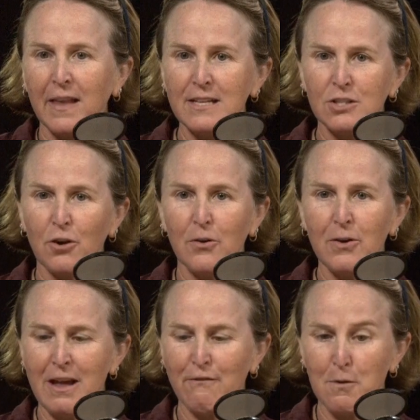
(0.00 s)
And so
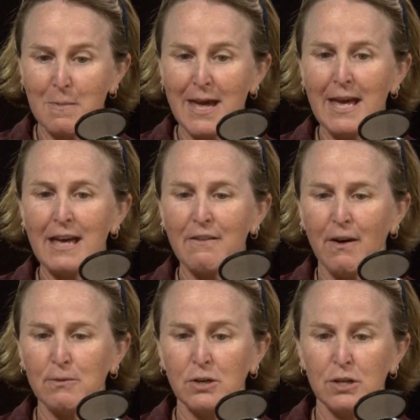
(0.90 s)
for me, if
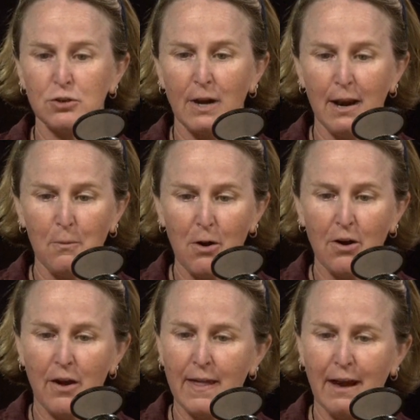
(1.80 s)
I was going to try to work
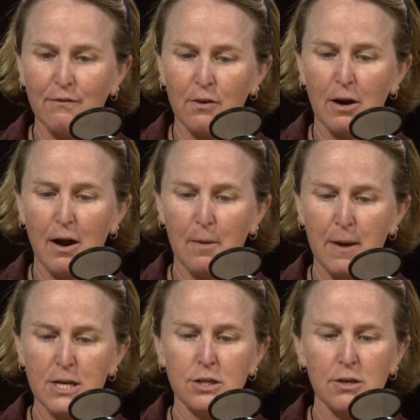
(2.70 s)
on that for a
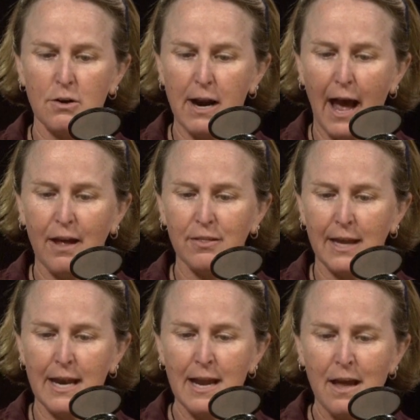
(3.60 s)
patient or an
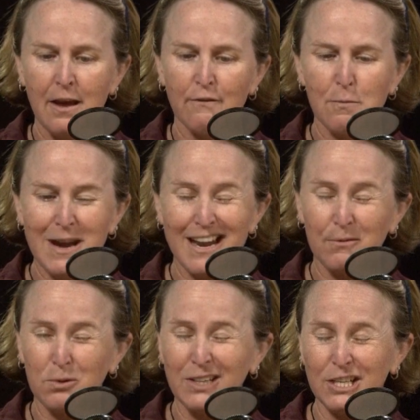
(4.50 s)
athlete, for me to
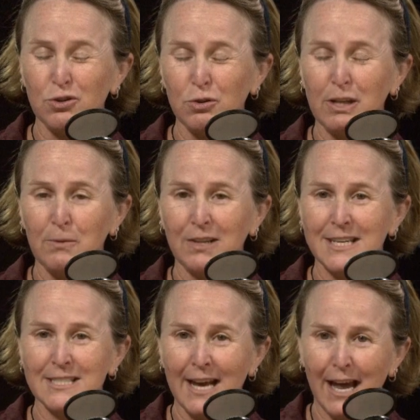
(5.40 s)
really truly
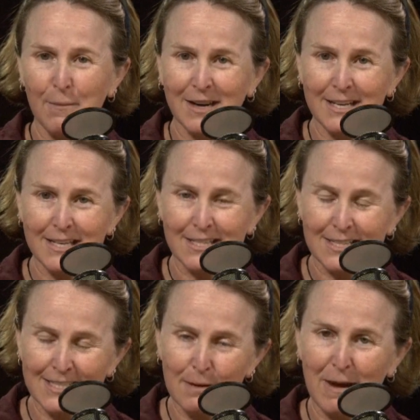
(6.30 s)
release that, I'm going to need to
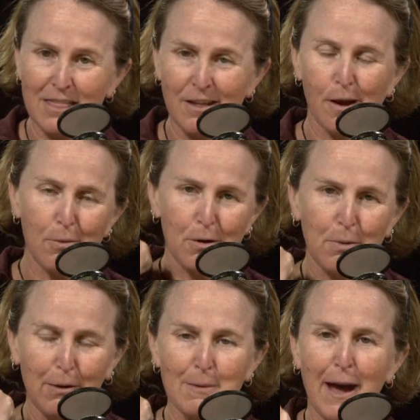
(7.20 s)
stick my thumb or
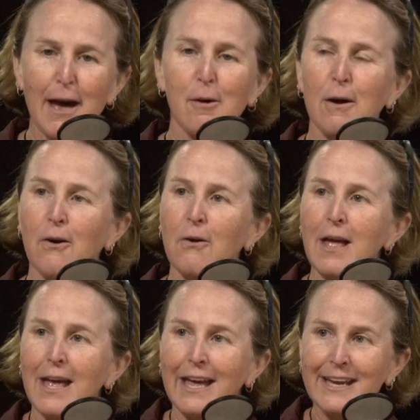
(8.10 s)
probably my elbow
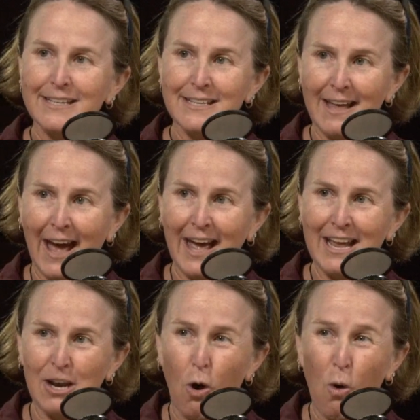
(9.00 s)
into that
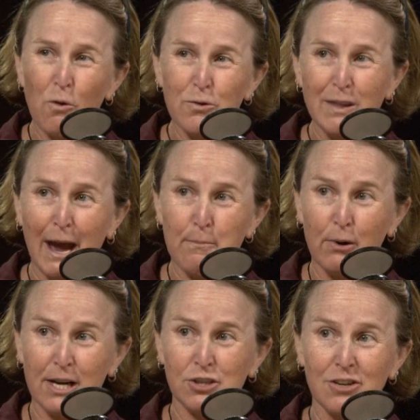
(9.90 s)
and hold that
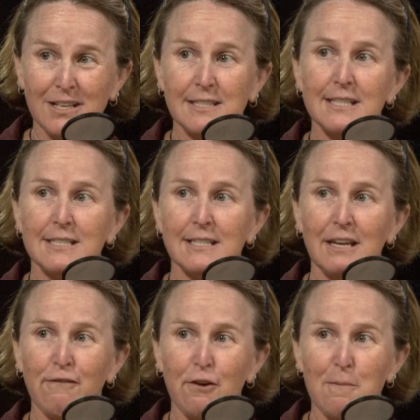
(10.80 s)
pressure
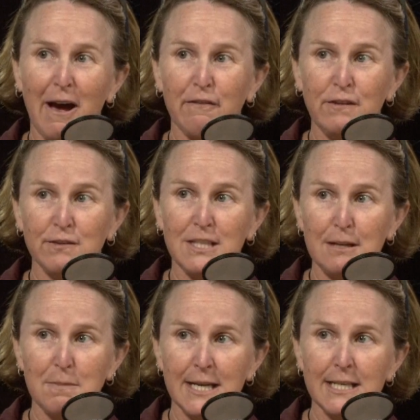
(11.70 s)
consistently for about
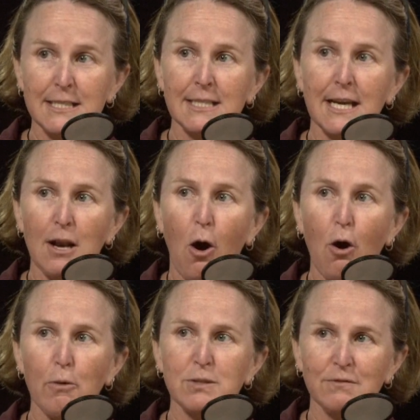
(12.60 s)
15 minutes in
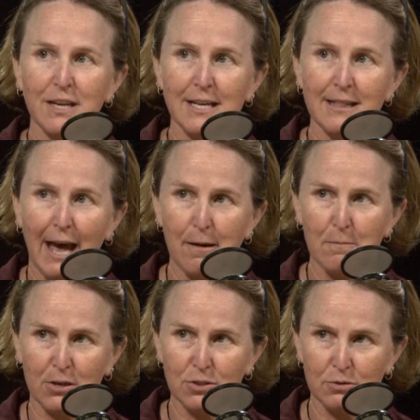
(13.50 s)
hopes of getting that
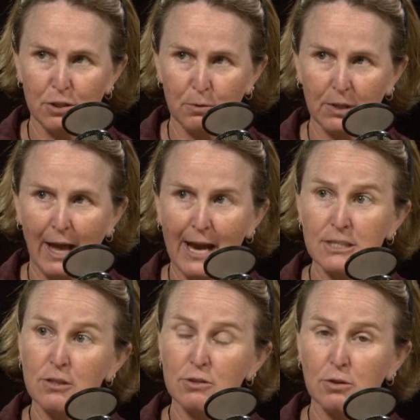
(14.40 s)
muscle to
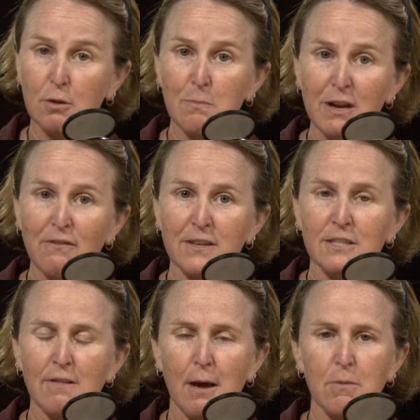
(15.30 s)
relax. And so the benefits
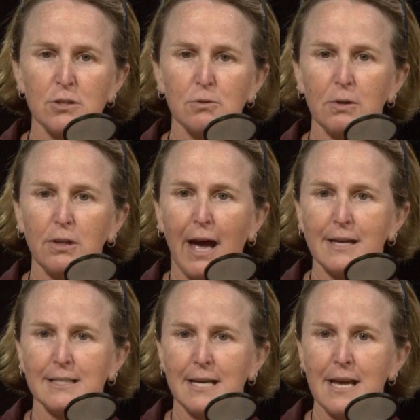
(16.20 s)
of that muscle
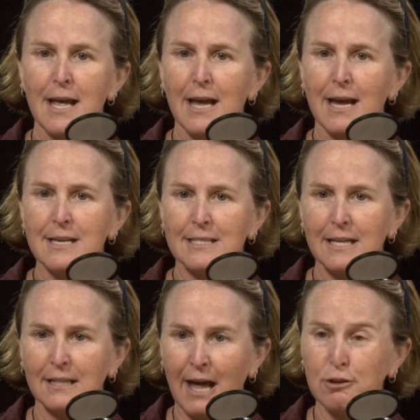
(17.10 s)
relaxing is
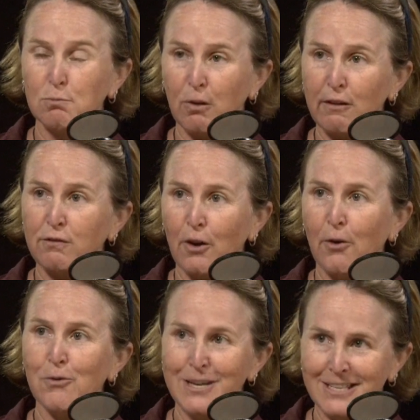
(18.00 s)
it allows blood
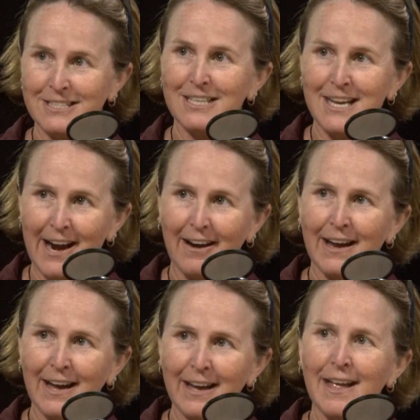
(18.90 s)
flow into the
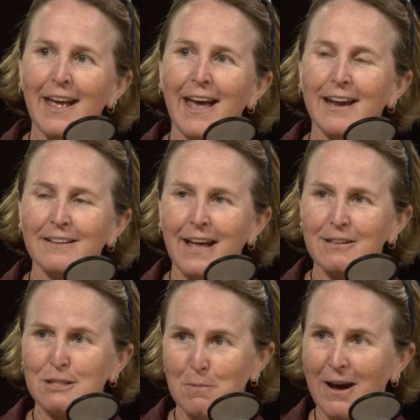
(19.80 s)
area. It
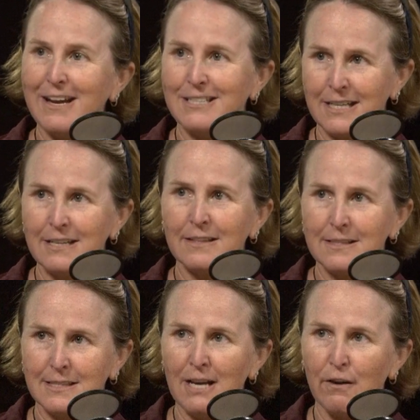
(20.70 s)
allows the body to heal
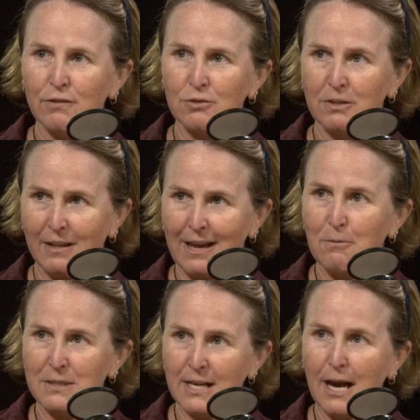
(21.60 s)
itself, sort of
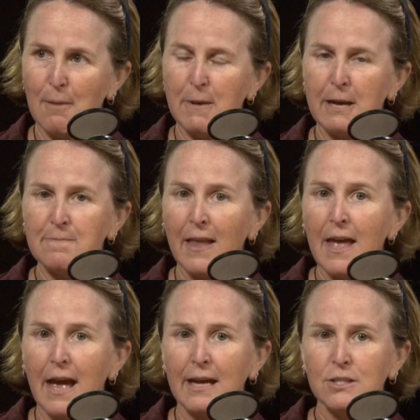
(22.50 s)
like with the cupping.
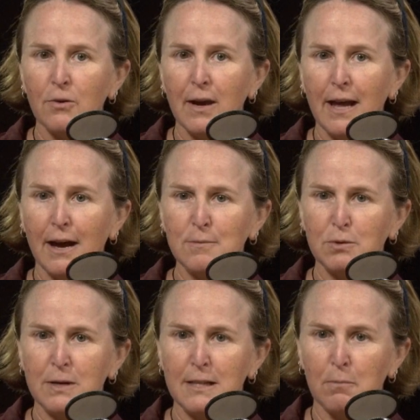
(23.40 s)
And so it helps
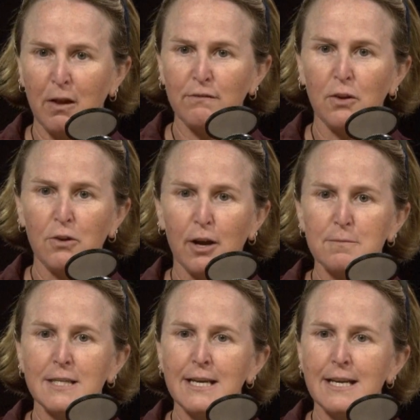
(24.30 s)
when the blood flow
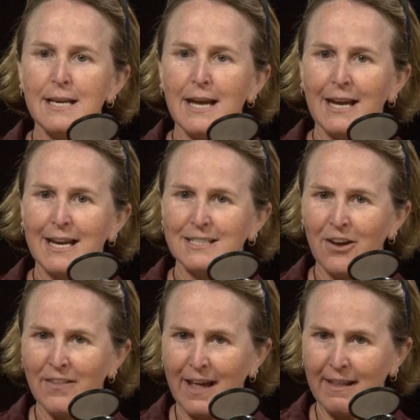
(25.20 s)
comes in, it gets
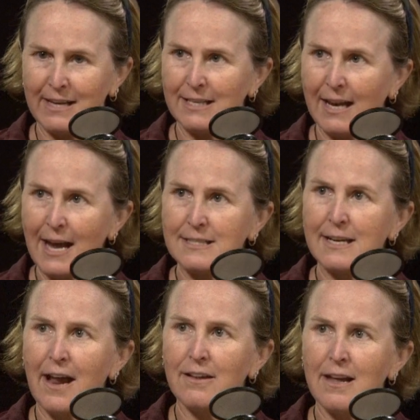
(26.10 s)
all that lactic
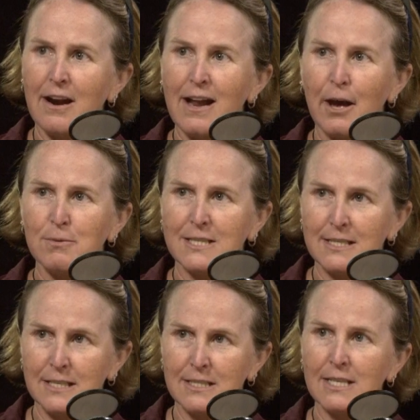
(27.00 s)
acid out of there. It helps
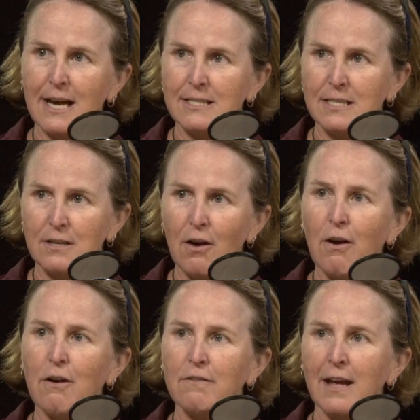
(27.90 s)
desensitize the
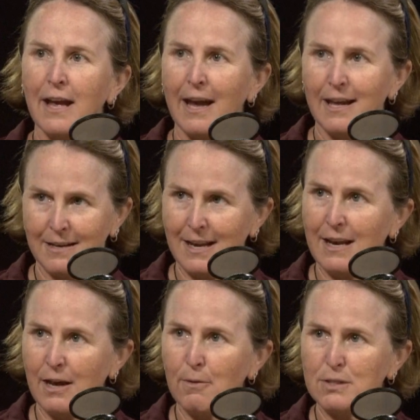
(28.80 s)
nerve, and
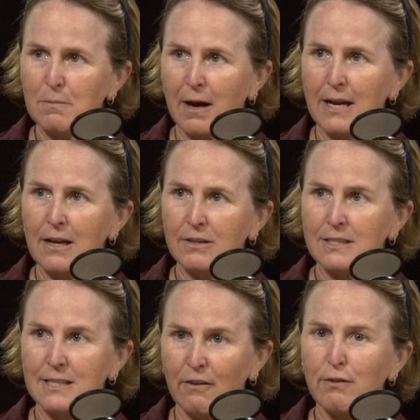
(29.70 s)
again, helps the body heal
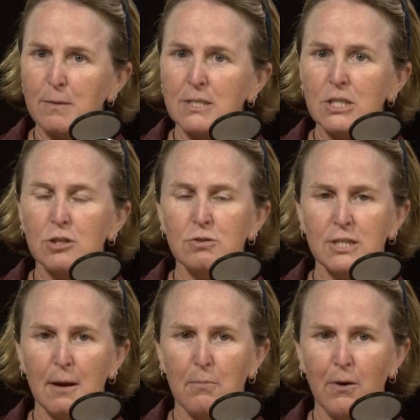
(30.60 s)
itself from a tissue
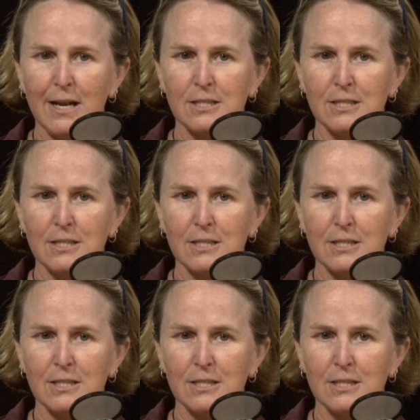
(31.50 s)
standpoint.